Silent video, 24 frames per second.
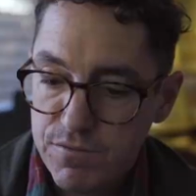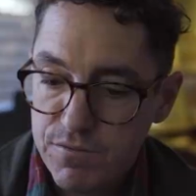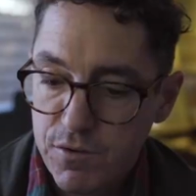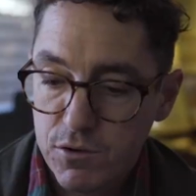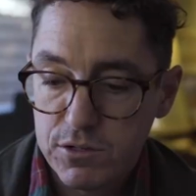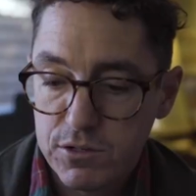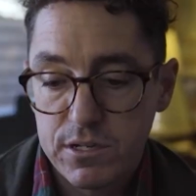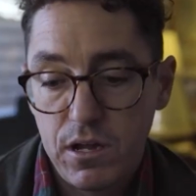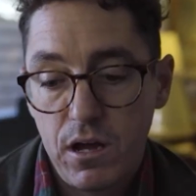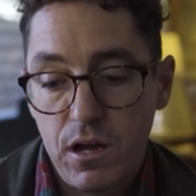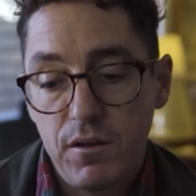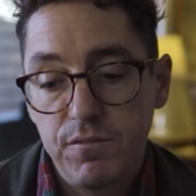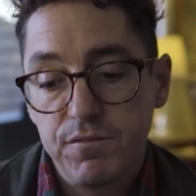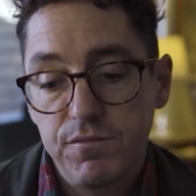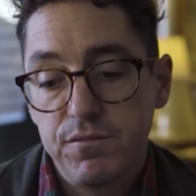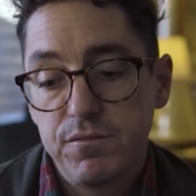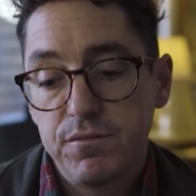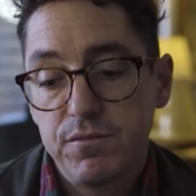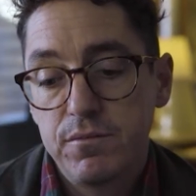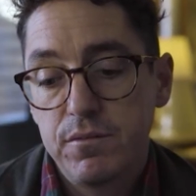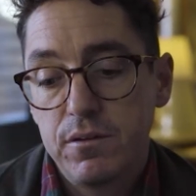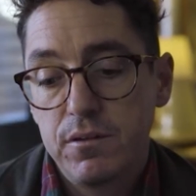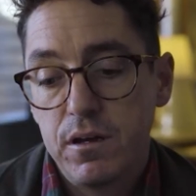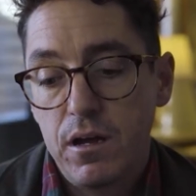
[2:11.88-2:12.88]
First off,
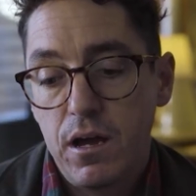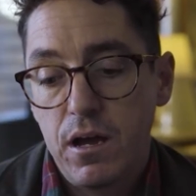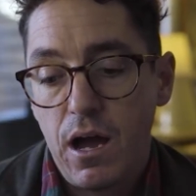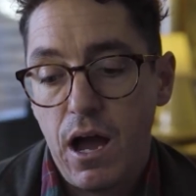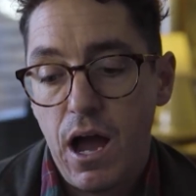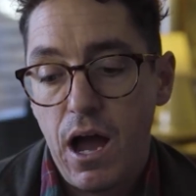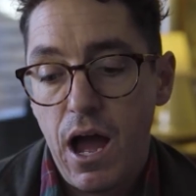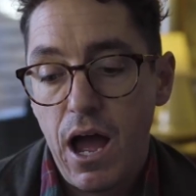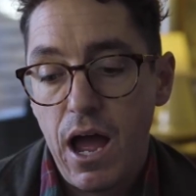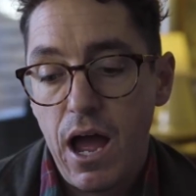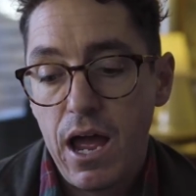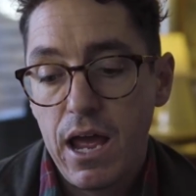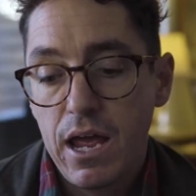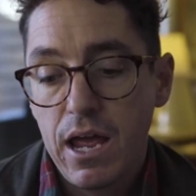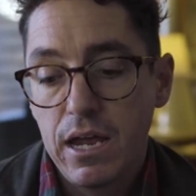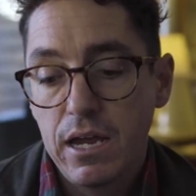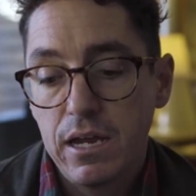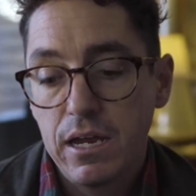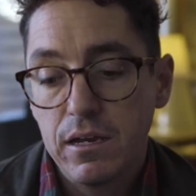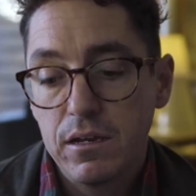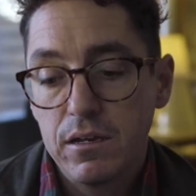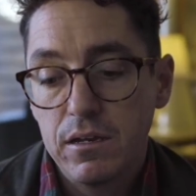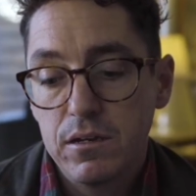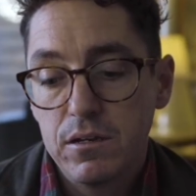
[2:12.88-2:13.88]

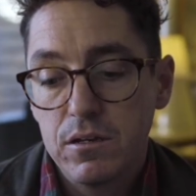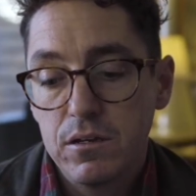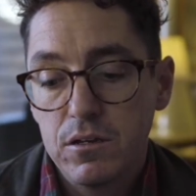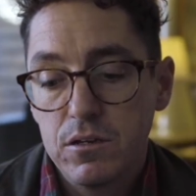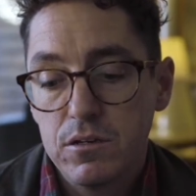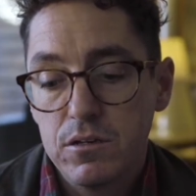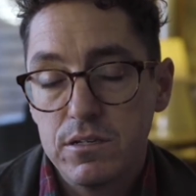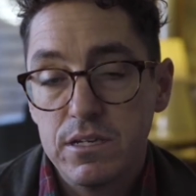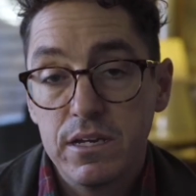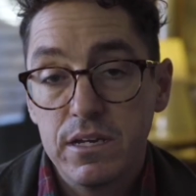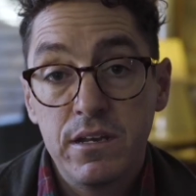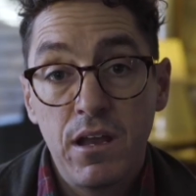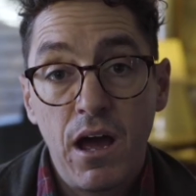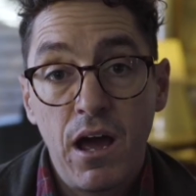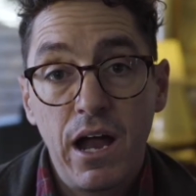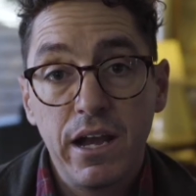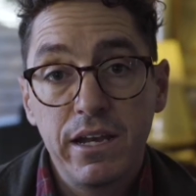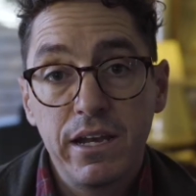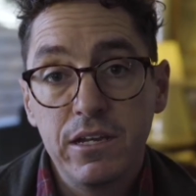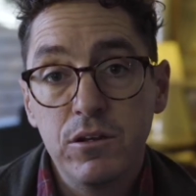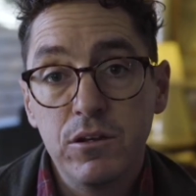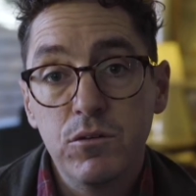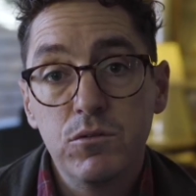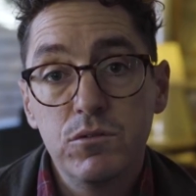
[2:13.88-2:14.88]
I did
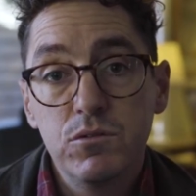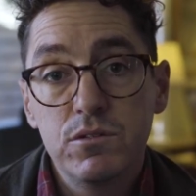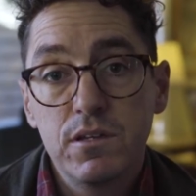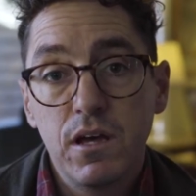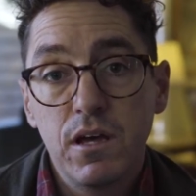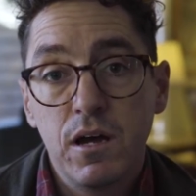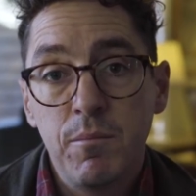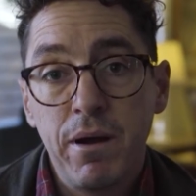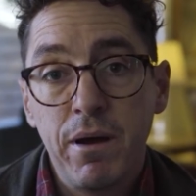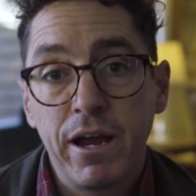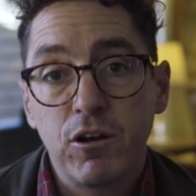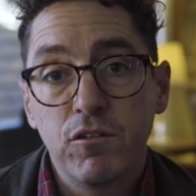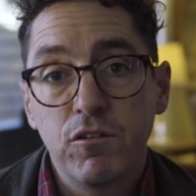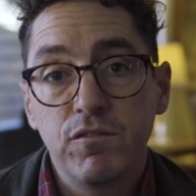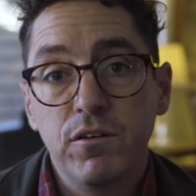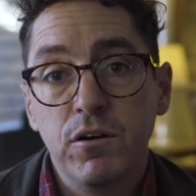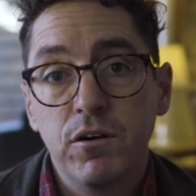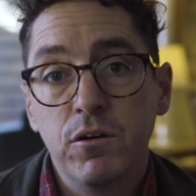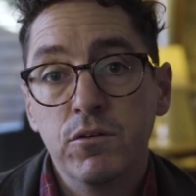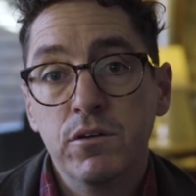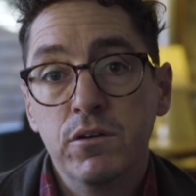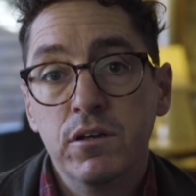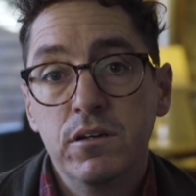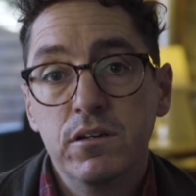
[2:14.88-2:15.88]
not use a
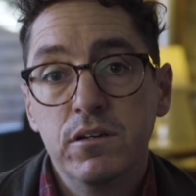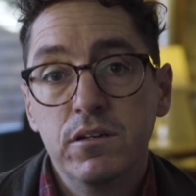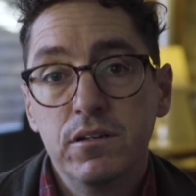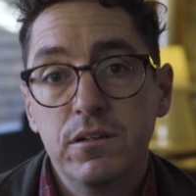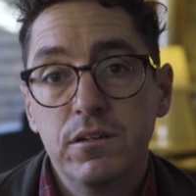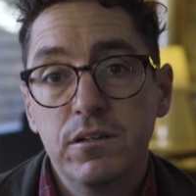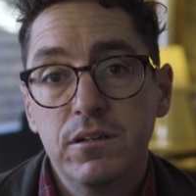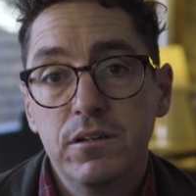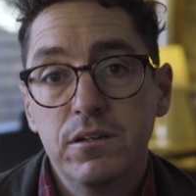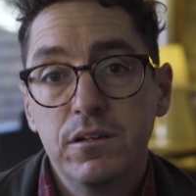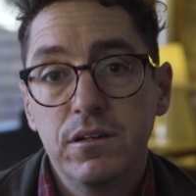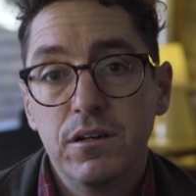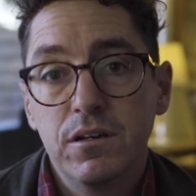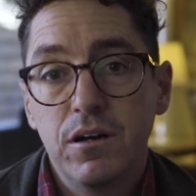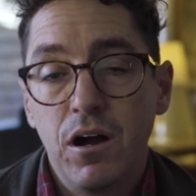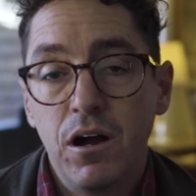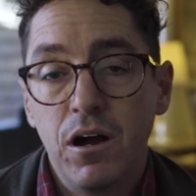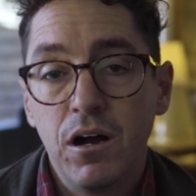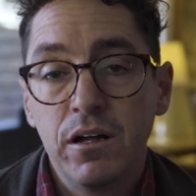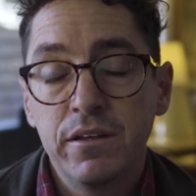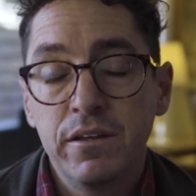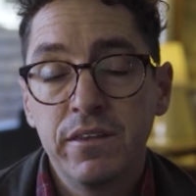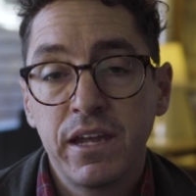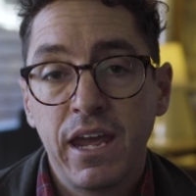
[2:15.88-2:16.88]
microphone
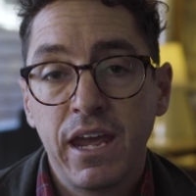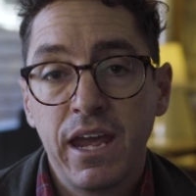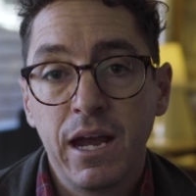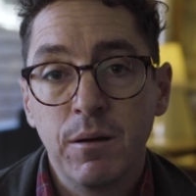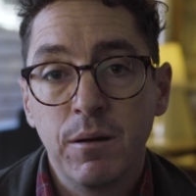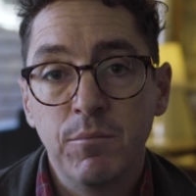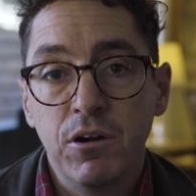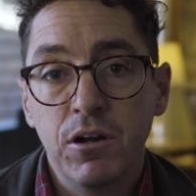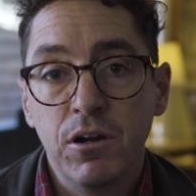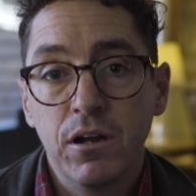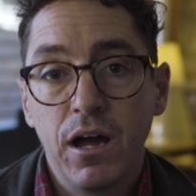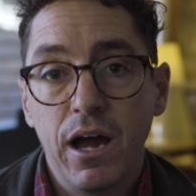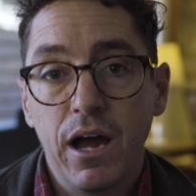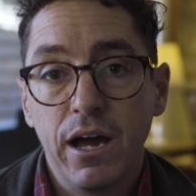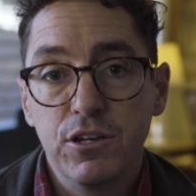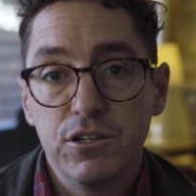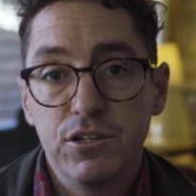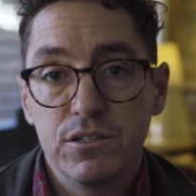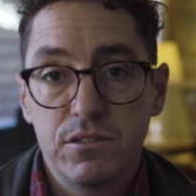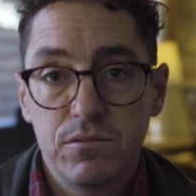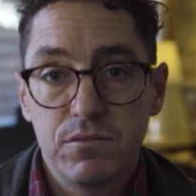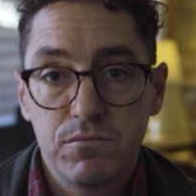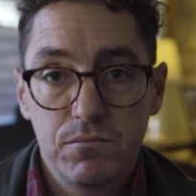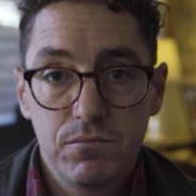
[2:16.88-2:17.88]
on the camera. I
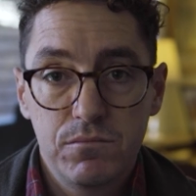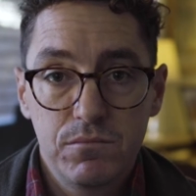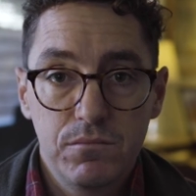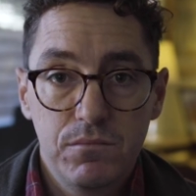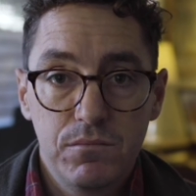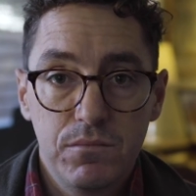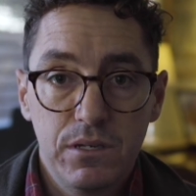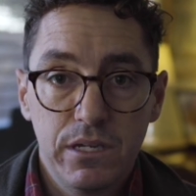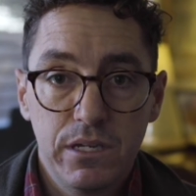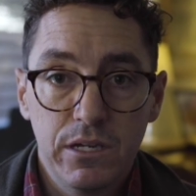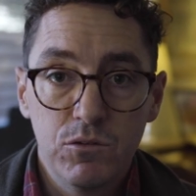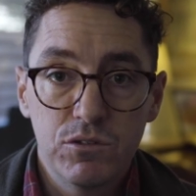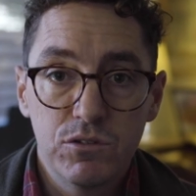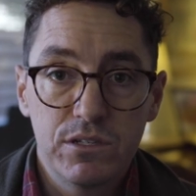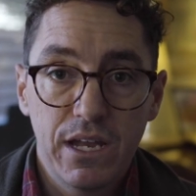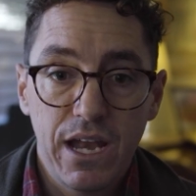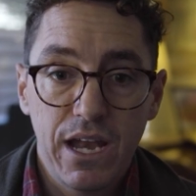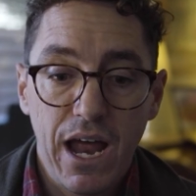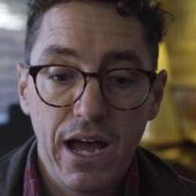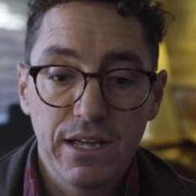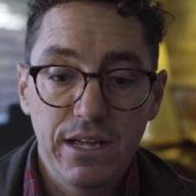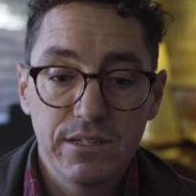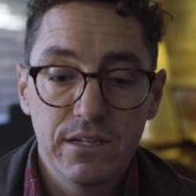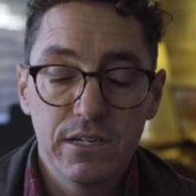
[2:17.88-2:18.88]
just used
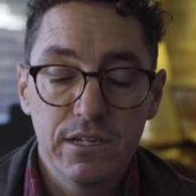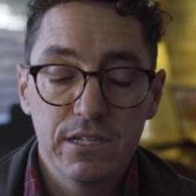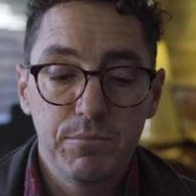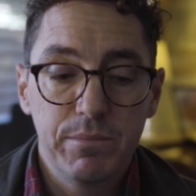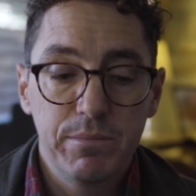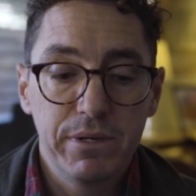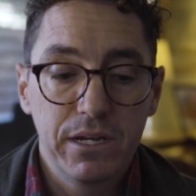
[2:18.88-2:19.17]
it as is